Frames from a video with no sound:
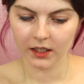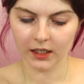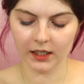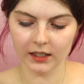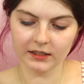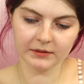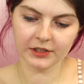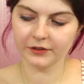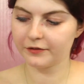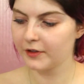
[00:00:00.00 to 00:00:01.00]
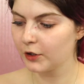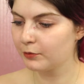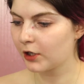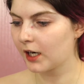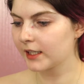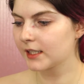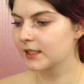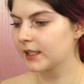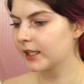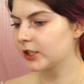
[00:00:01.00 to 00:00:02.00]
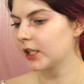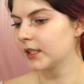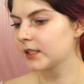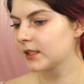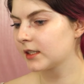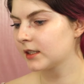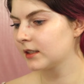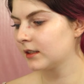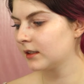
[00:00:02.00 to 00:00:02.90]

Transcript: There's a few products that I just